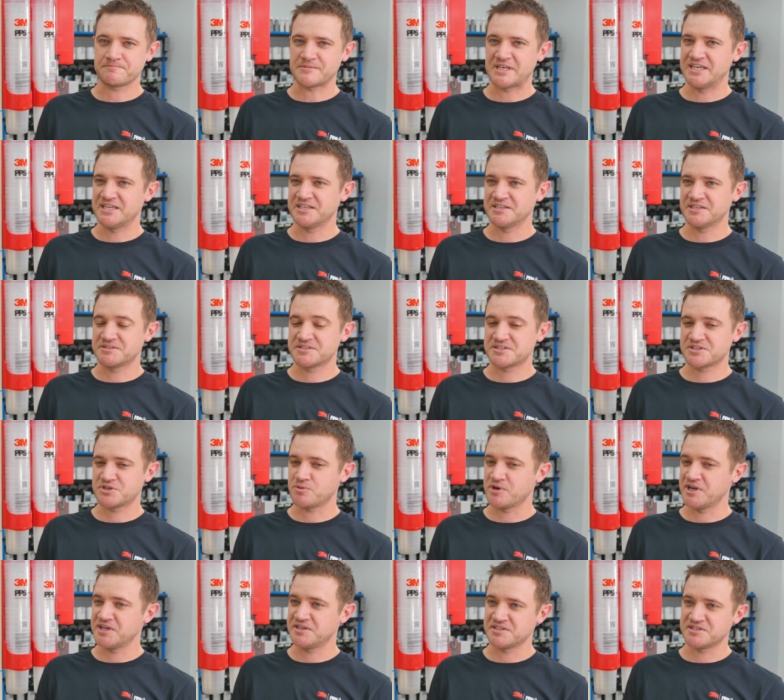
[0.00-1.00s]
And it's
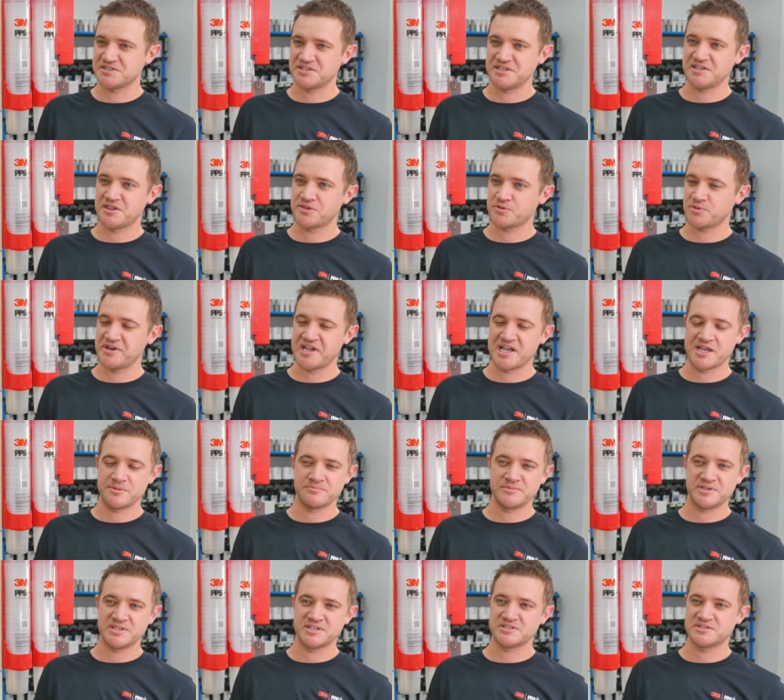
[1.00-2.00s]
great to see
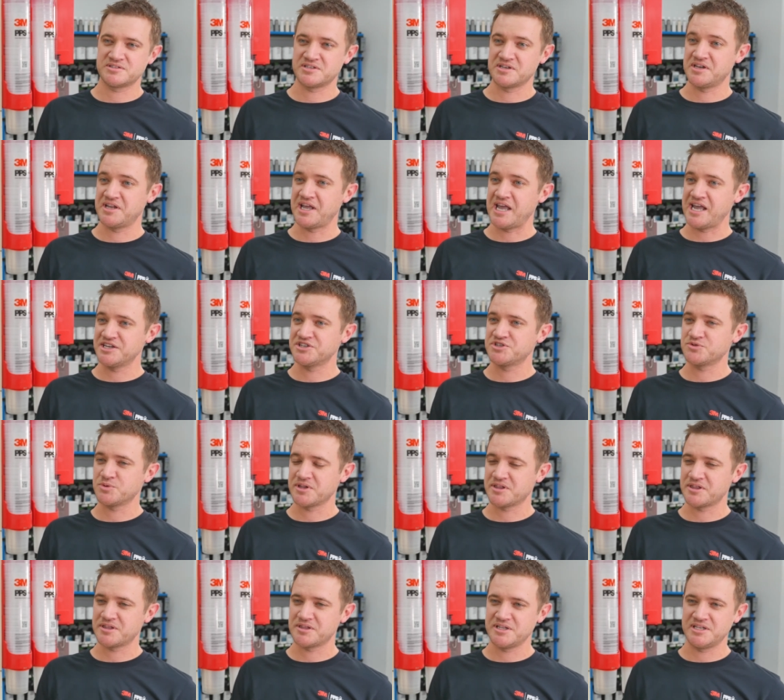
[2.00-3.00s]
3M is engaged
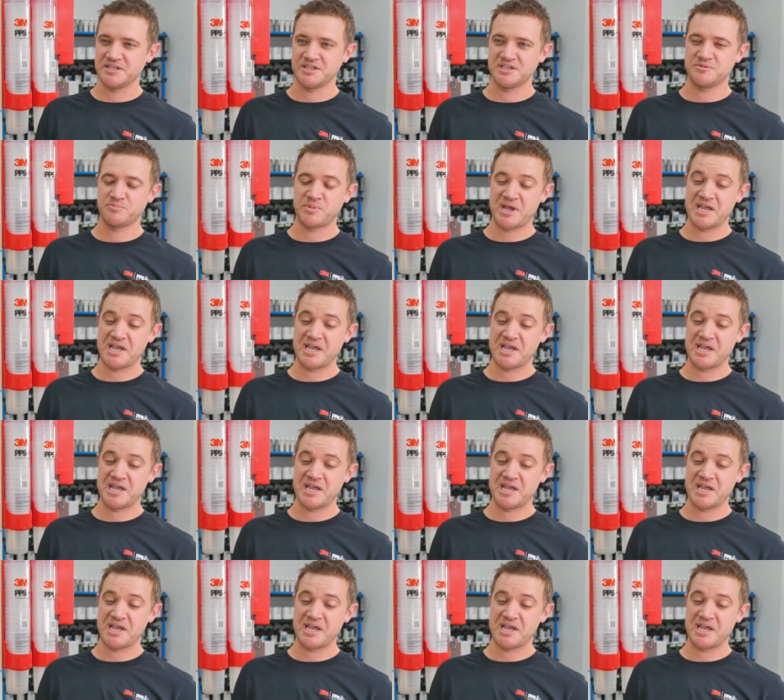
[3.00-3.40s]
with the